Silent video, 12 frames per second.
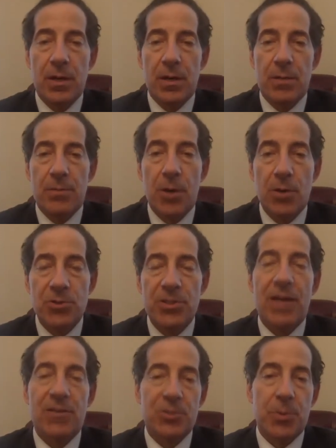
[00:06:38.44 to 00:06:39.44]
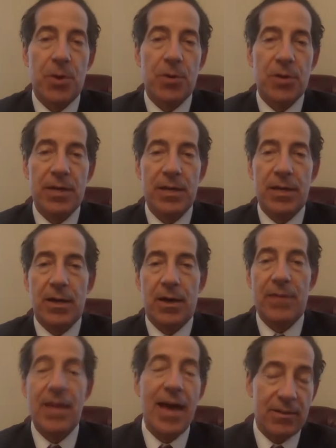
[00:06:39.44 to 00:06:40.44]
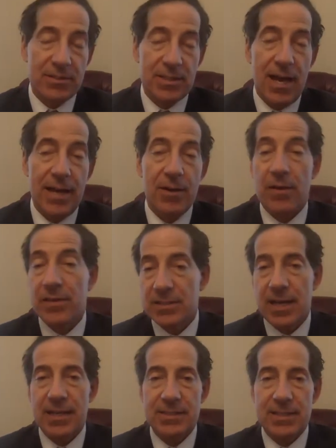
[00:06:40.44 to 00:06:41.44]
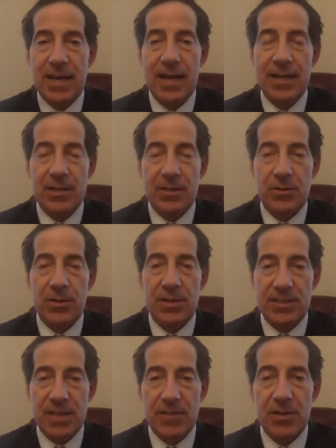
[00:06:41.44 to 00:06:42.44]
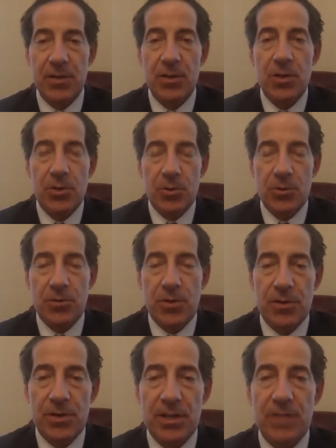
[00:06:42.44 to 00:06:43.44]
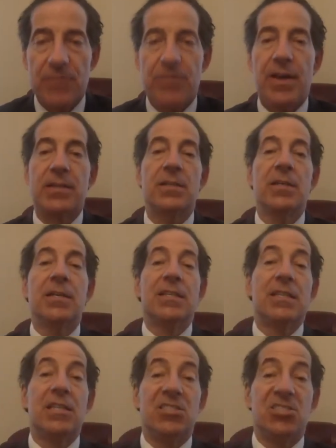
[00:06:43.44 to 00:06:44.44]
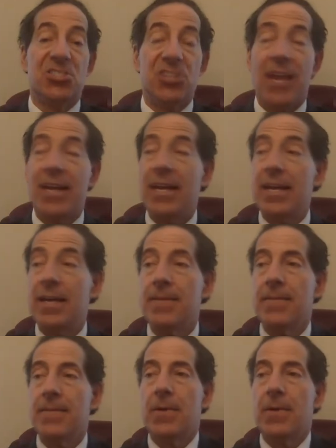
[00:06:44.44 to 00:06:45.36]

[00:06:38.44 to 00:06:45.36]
most outspoken on the House side, on the Senate side, including the 7 who voted to convict, Liz Cheney,